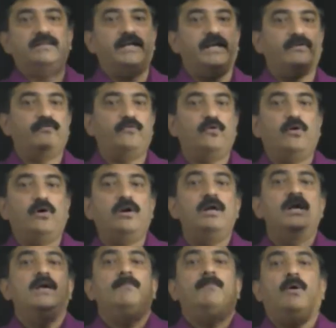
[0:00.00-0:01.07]
Therefore,
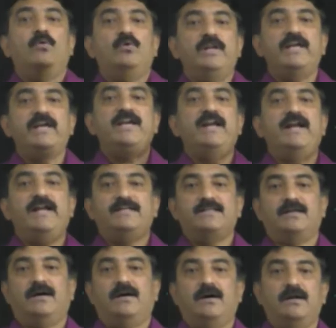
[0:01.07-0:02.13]
Pauli gates
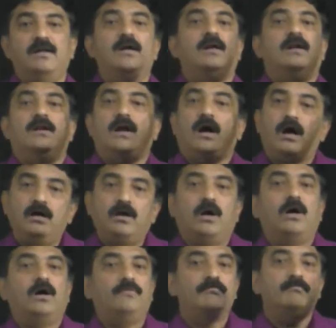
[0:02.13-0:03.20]
are not
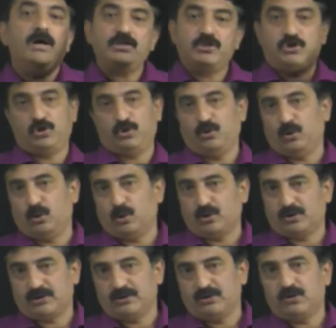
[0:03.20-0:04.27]
of much use.